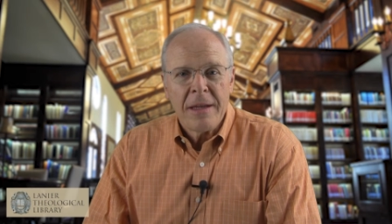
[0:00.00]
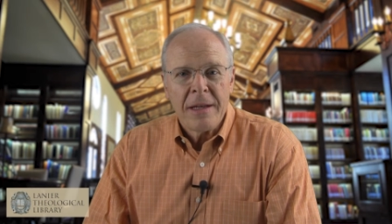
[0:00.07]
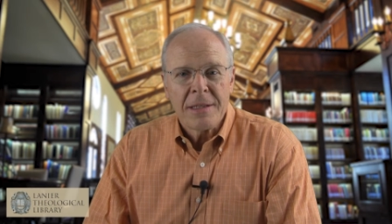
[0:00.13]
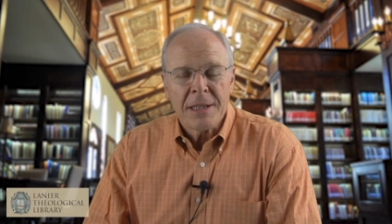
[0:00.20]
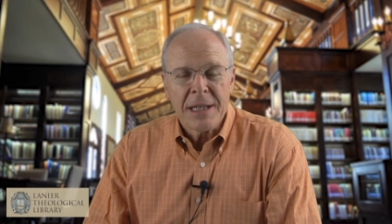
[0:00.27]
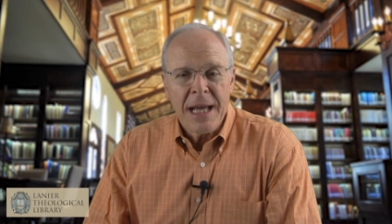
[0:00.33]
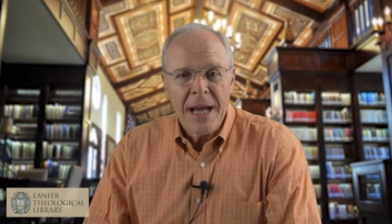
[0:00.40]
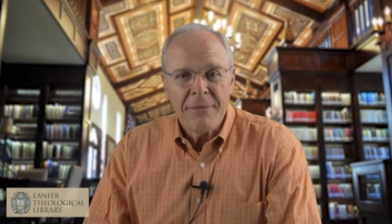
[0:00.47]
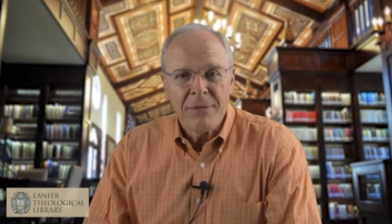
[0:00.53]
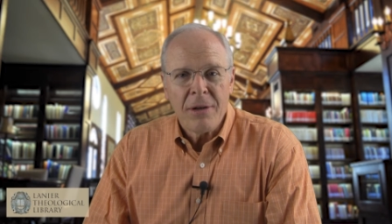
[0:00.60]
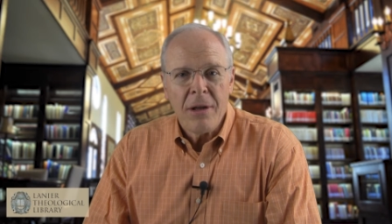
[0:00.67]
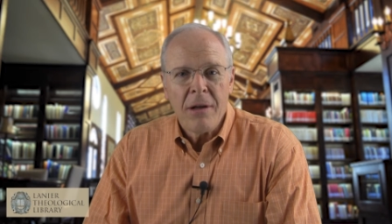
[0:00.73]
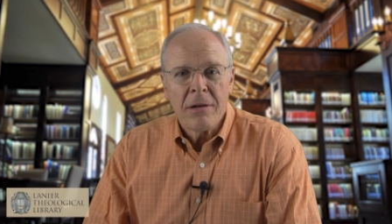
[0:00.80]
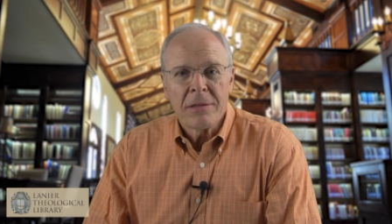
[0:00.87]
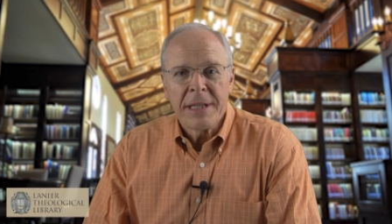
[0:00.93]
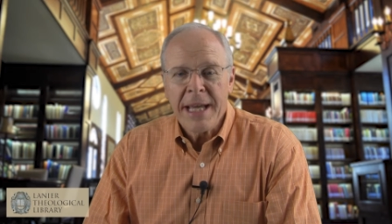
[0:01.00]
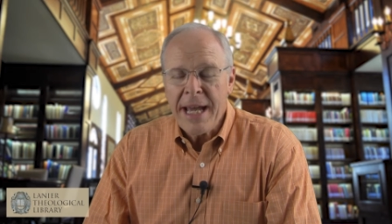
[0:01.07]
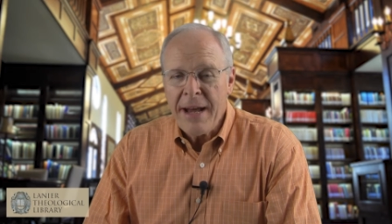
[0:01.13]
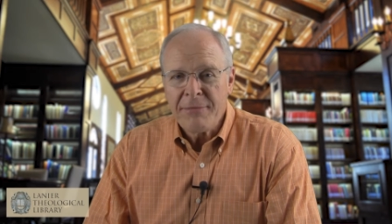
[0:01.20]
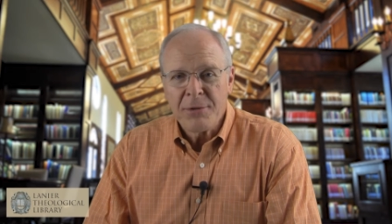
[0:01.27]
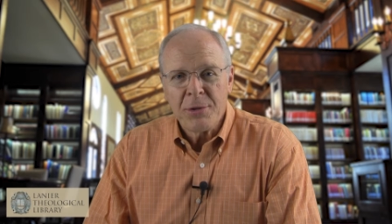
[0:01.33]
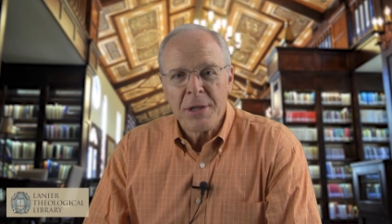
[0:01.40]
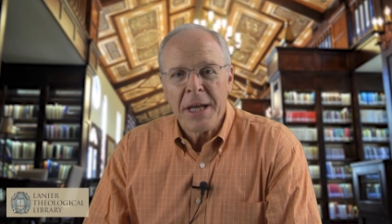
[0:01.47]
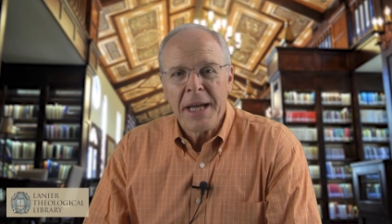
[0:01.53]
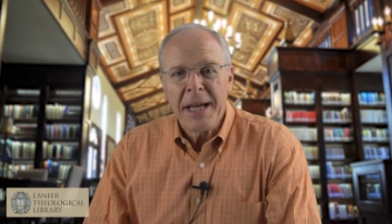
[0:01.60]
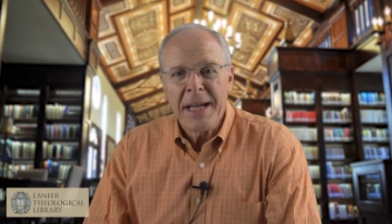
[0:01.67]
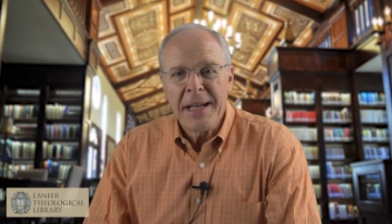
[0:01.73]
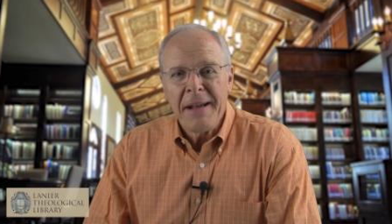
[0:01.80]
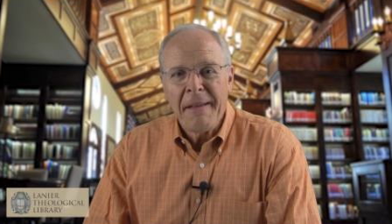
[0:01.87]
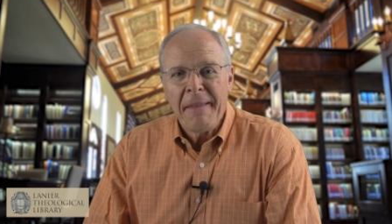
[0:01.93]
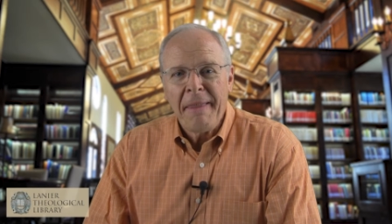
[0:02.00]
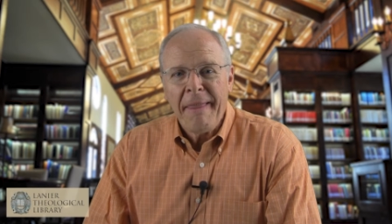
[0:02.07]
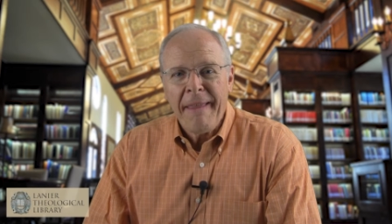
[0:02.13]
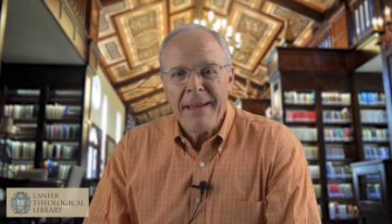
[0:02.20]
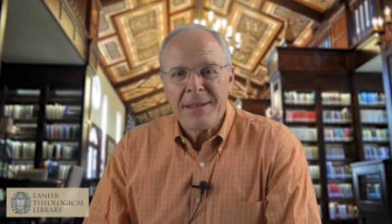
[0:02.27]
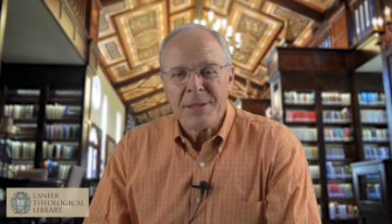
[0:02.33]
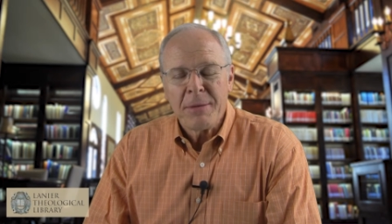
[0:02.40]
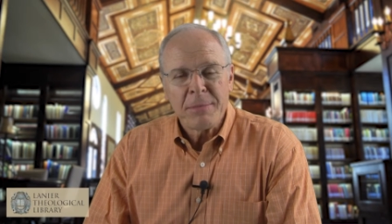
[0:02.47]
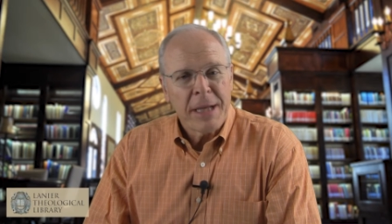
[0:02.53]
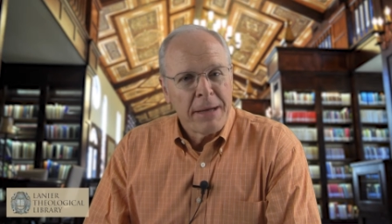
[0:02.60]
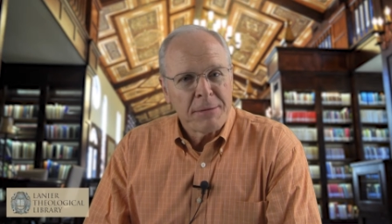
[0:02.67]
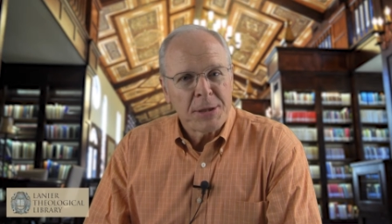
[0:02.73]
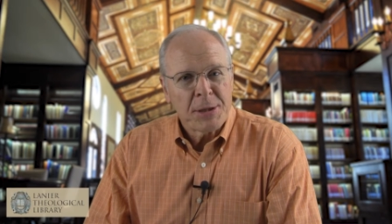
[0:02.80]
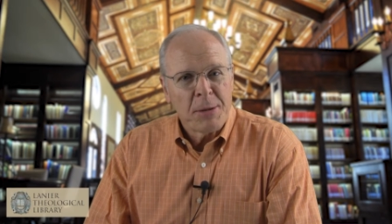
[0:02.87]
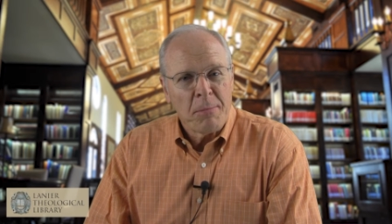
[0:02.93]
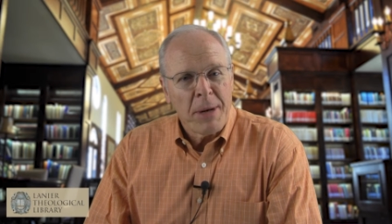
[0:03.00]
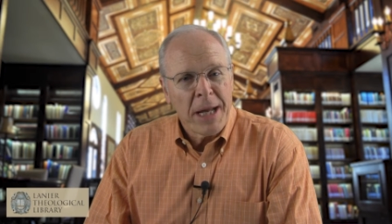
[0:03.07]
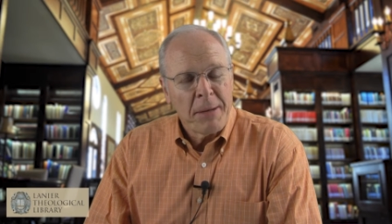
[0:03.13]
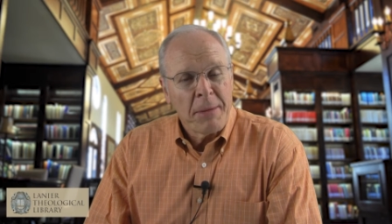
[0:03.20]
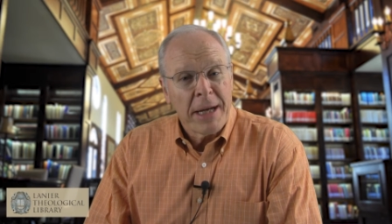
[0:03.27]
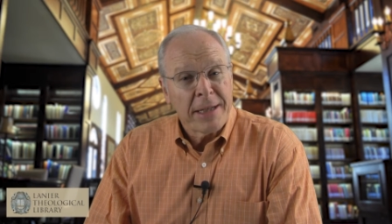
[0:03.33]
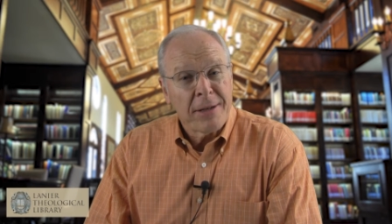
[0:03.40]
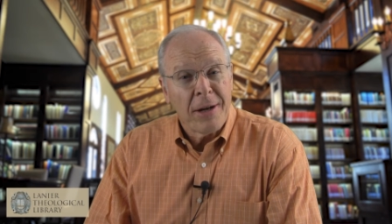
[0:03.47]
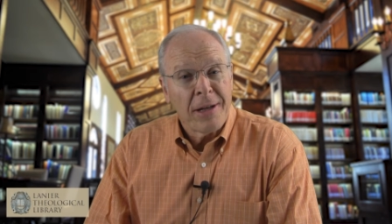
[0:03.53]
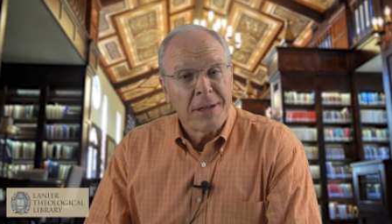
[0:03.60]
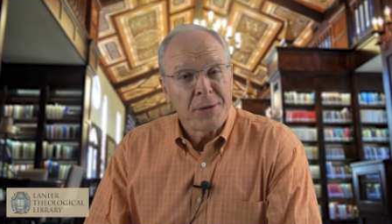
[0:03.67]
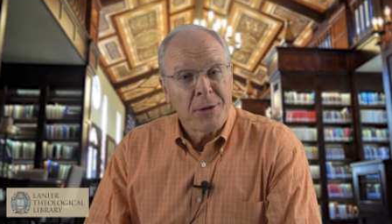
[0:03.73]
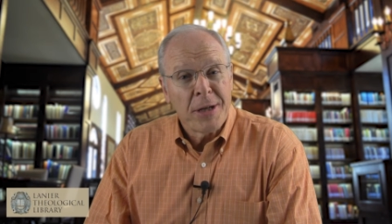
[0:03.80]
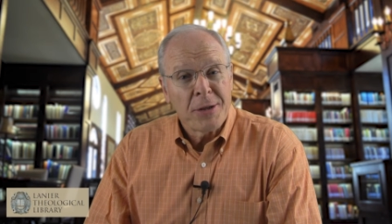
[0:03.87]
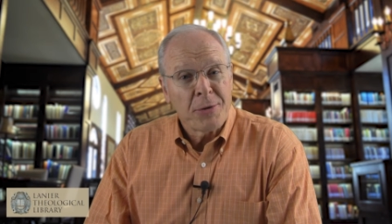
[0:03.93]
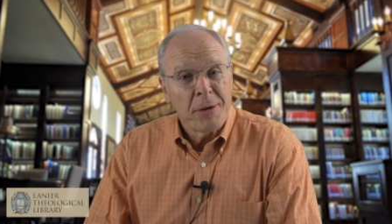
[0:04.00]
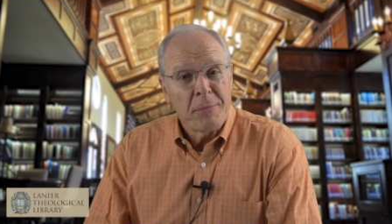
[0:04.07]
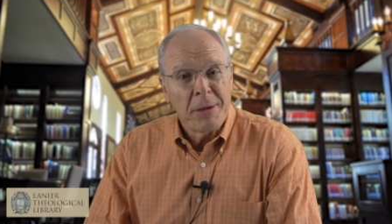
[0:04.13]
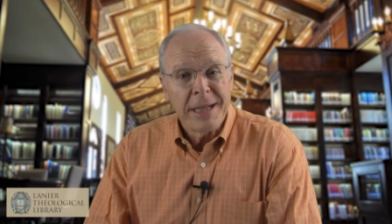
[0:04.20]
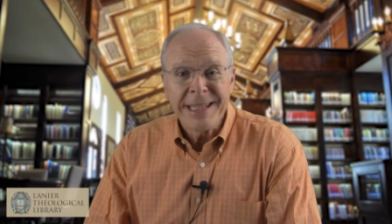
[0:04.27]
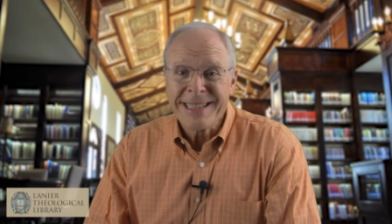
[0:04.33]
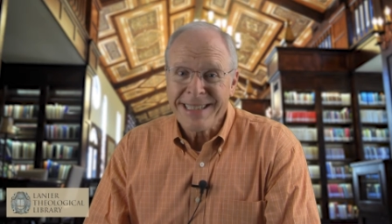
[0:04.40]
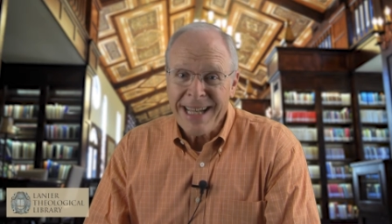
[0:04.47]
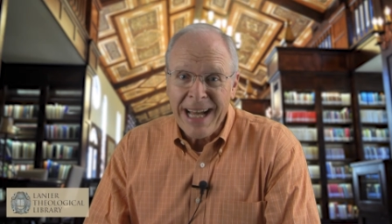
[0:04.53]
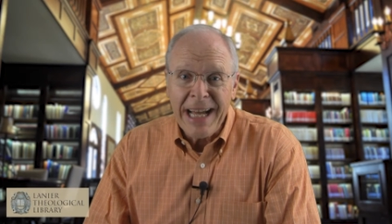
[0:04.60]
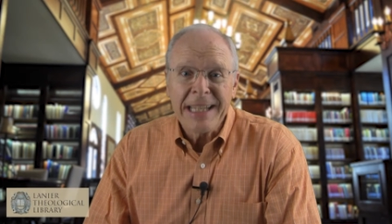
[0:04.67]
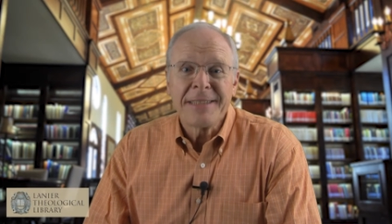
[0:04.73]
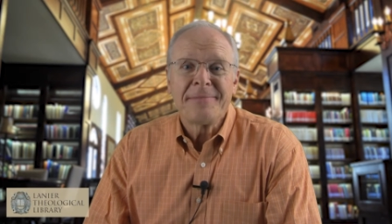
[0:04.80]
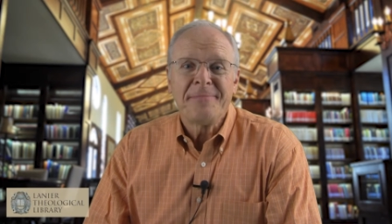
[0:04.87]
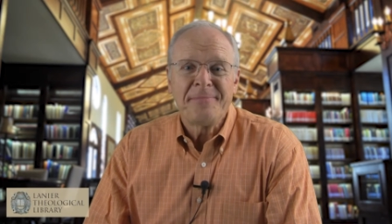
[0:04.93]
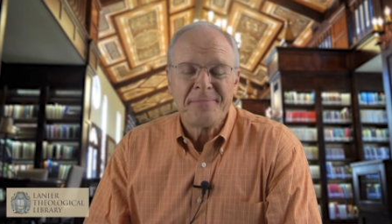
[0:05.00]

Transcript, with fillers: It's a lifelong, day after day. Sometimes somebody might call it drudgery, but it's not.